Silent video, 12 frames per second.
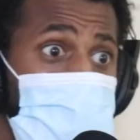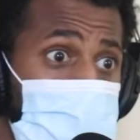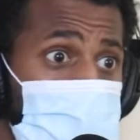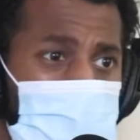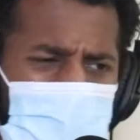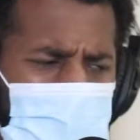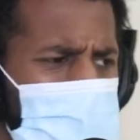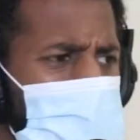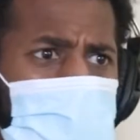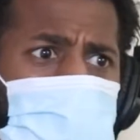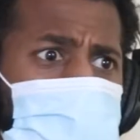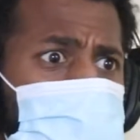them.
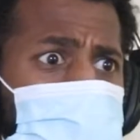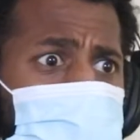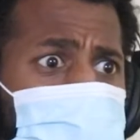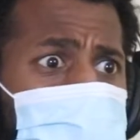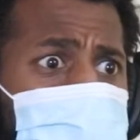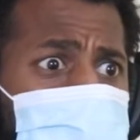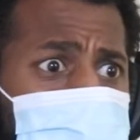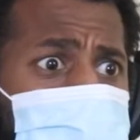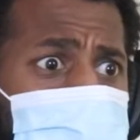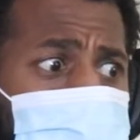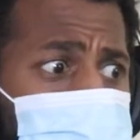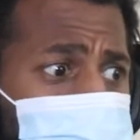But we should be the